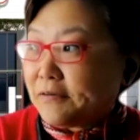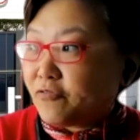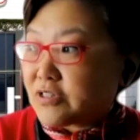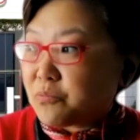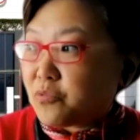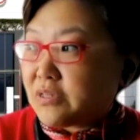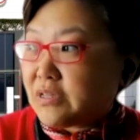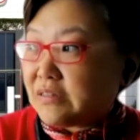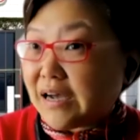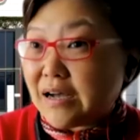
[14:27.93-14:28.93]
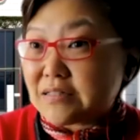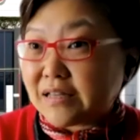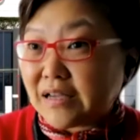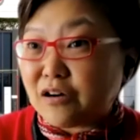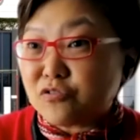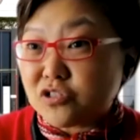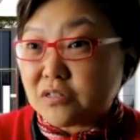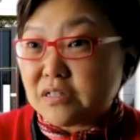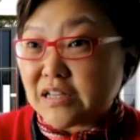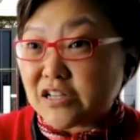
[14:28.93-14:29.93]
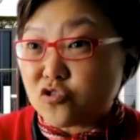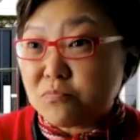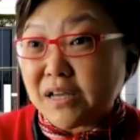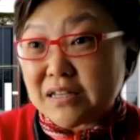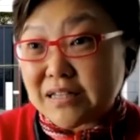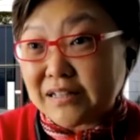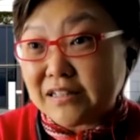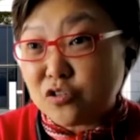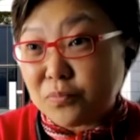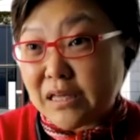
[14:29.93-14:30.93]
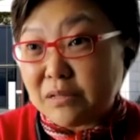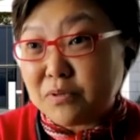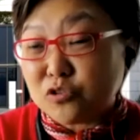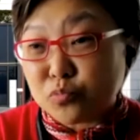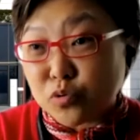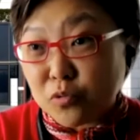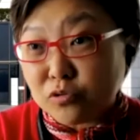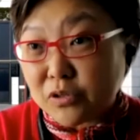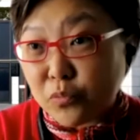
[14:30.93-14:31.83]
for someone in the arts and culture, is extremely exciting to be able to promote it,